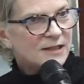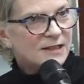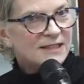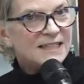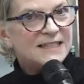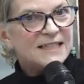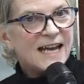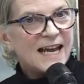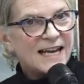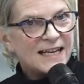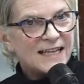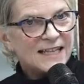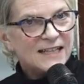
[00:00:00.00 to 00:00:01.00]

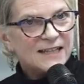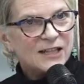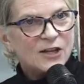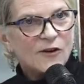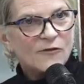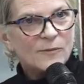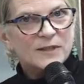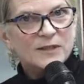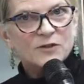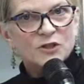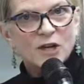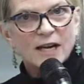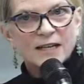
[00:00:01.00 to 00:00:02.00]
Today, the government of
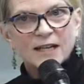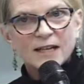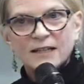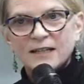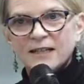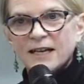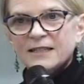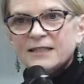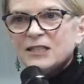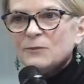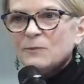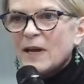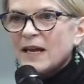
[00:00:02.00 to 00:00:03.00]
China has
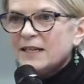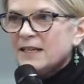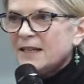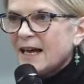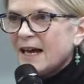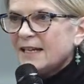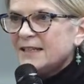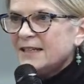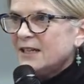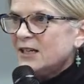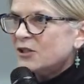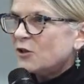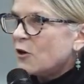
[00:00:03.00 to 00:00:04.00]
expanded that
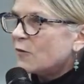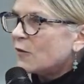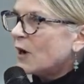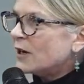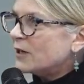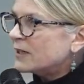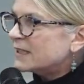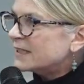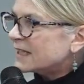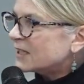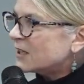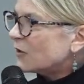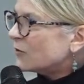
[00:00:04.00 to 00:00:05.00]
to over
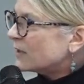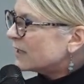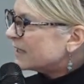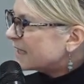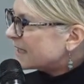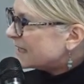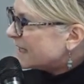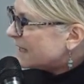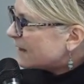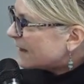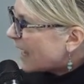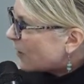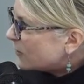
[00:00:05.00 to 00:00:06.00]

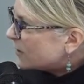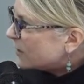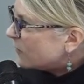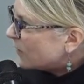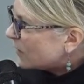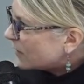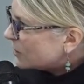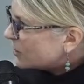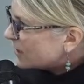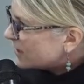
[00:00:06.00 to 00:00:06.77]
660,000 villages